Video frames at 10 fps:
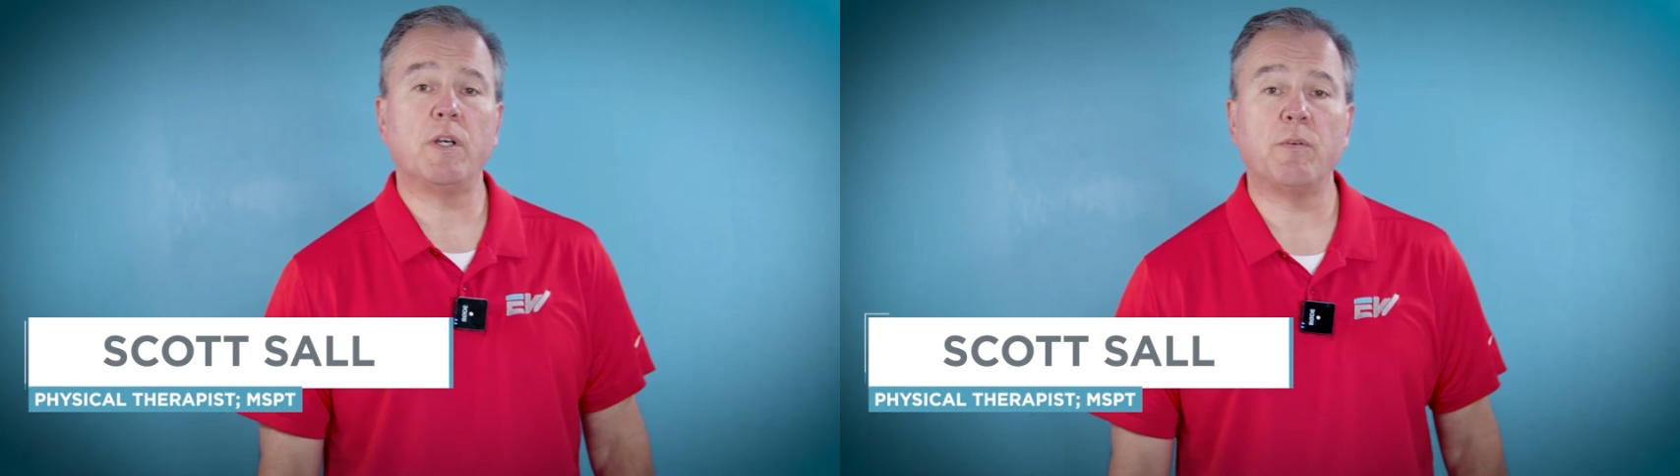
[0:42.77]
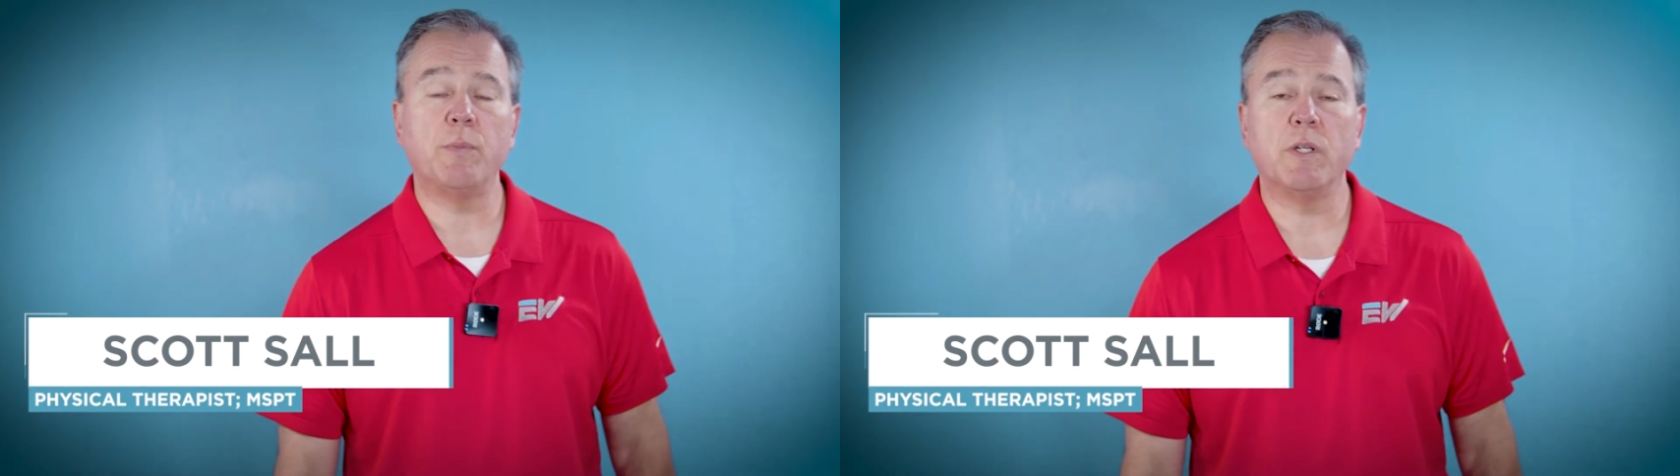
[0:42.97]

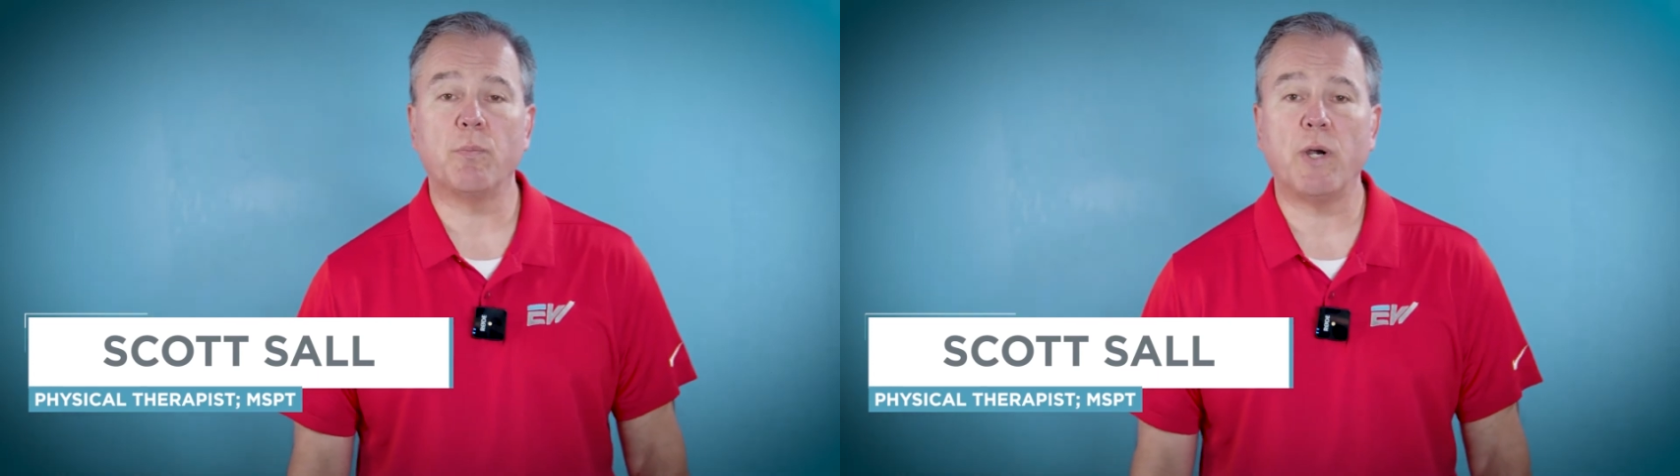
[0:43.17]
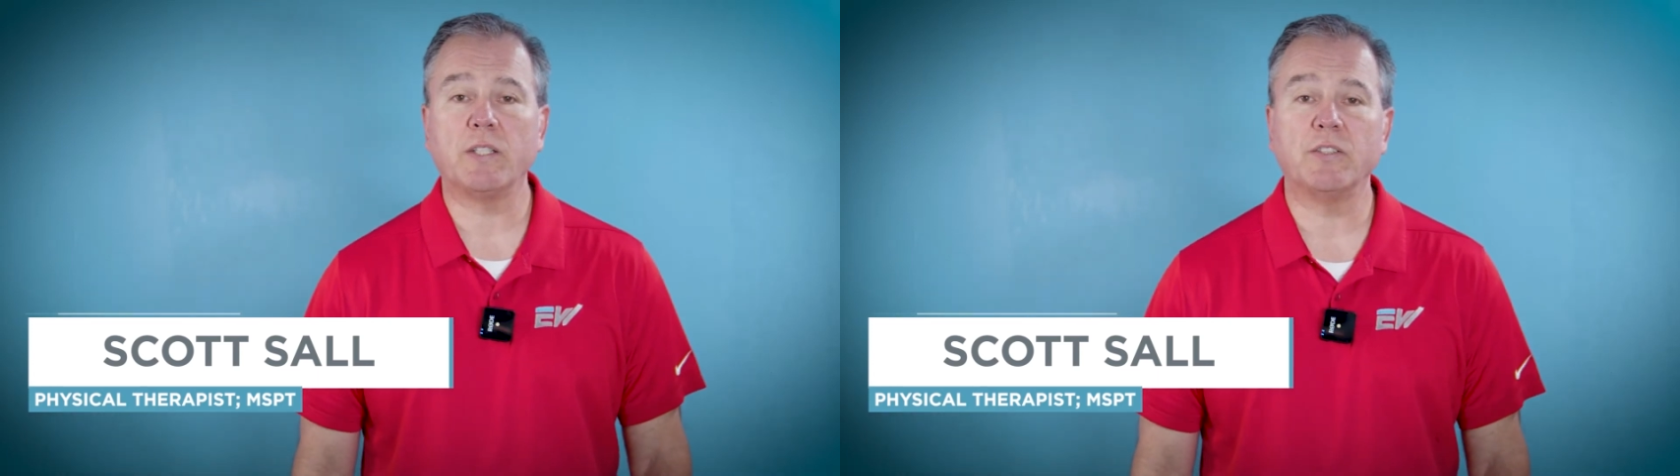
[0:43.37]
I've been a
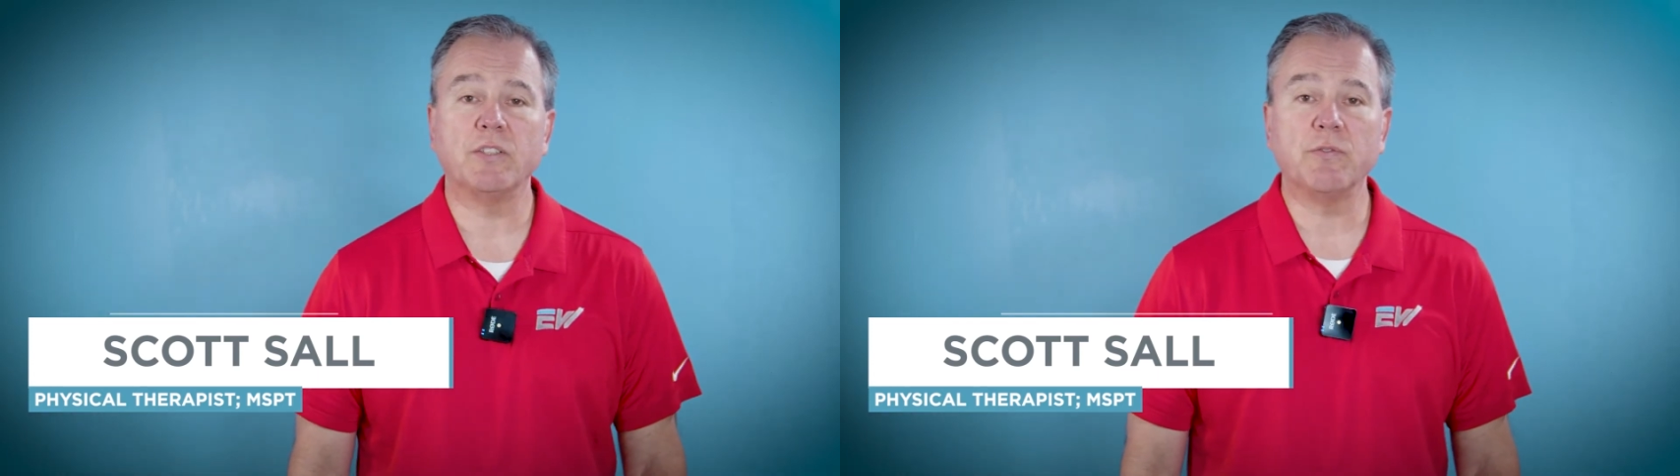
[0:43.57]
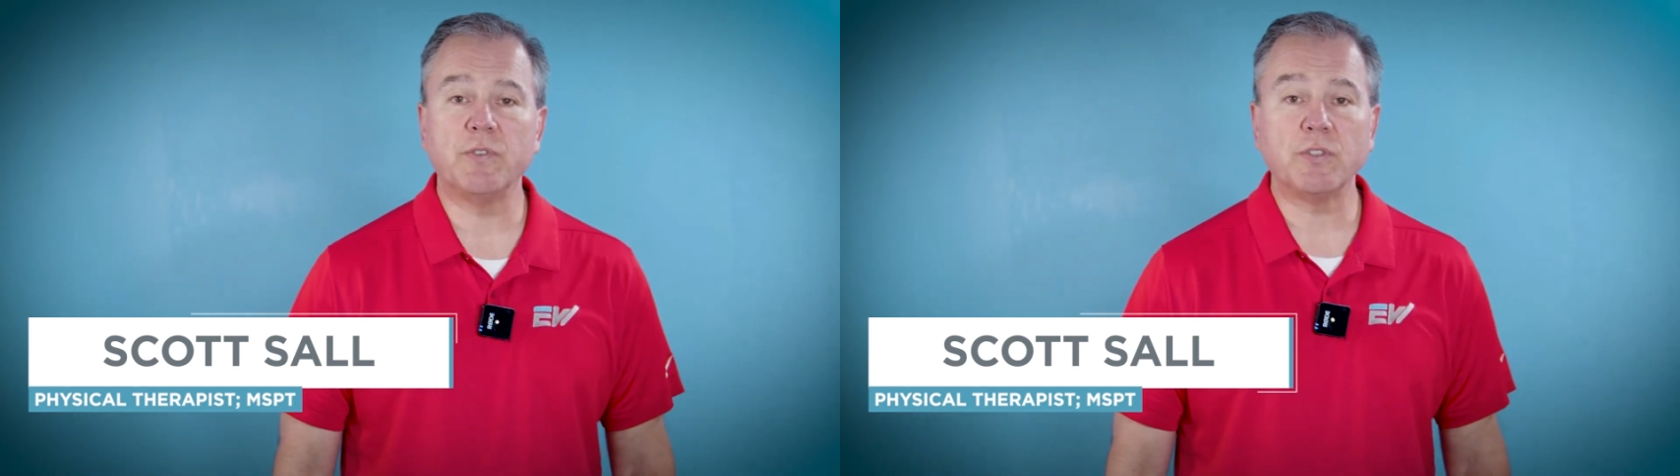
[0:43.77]

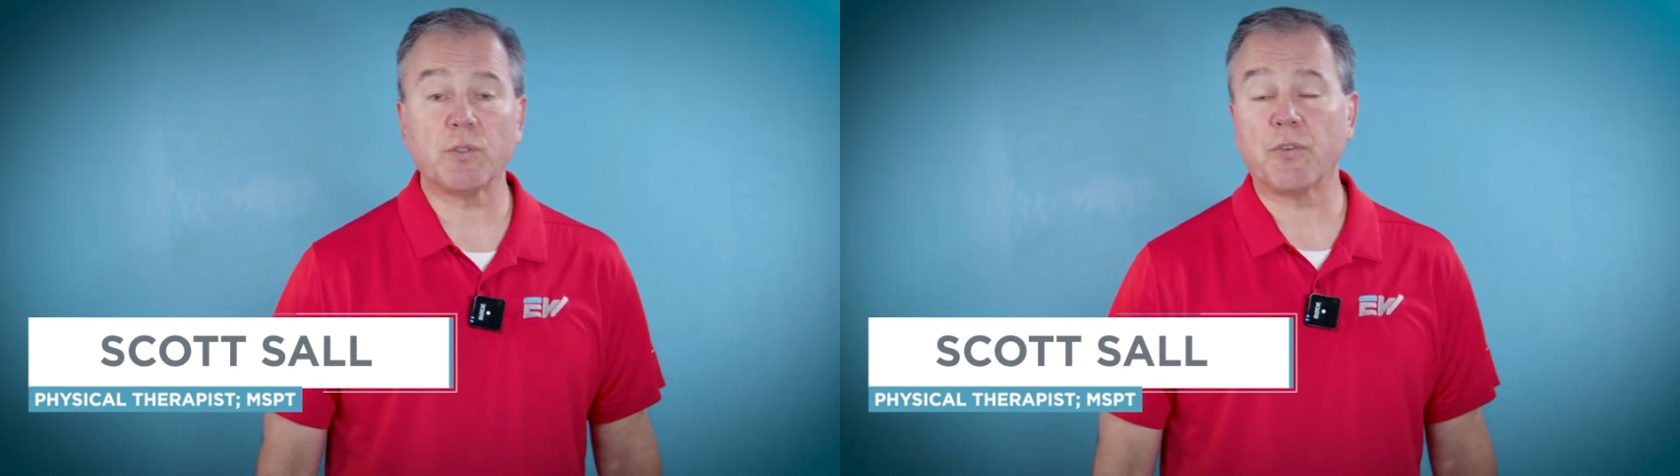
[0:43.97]
practicing physical